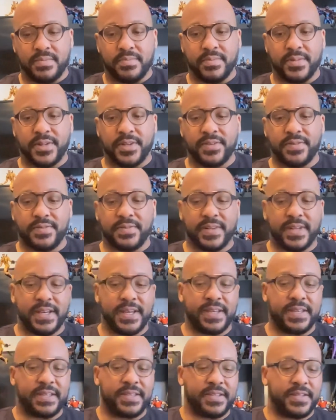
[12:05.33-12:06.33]

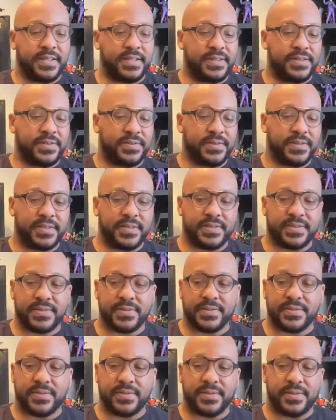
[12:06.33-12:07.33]
Butterfly joints
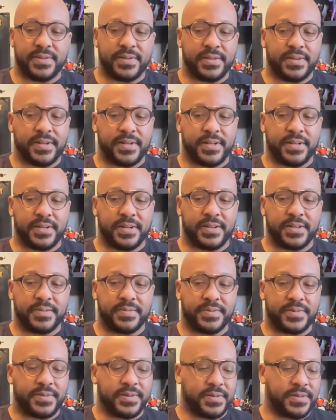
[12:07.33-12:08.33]
on the
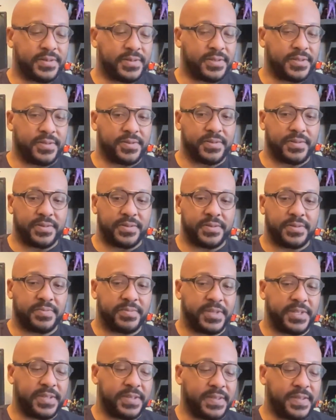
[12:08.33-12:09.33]
arms or the shoulders,
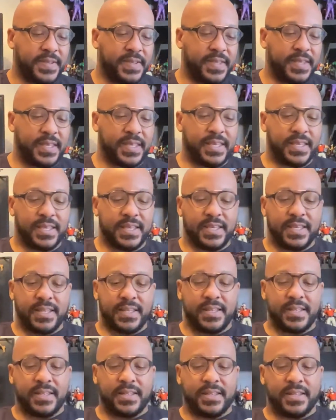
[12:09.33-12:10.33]
but
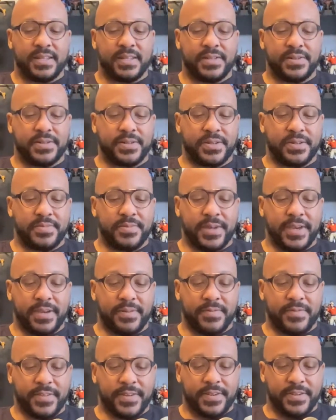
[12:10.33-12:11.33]
they don't go back
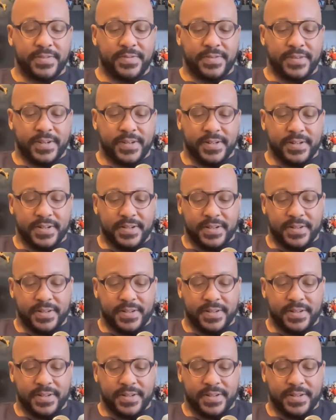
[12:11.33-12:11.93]
very far.